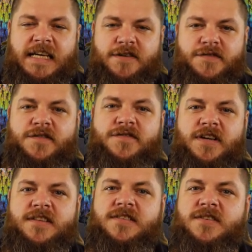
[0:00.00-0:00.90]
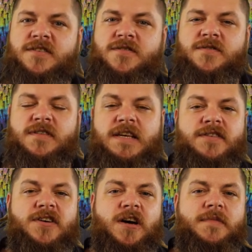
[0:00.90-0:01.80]
Feel free to leave
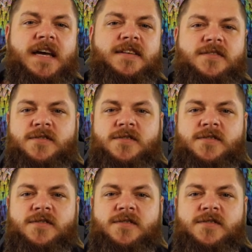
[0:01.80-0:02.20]
a comment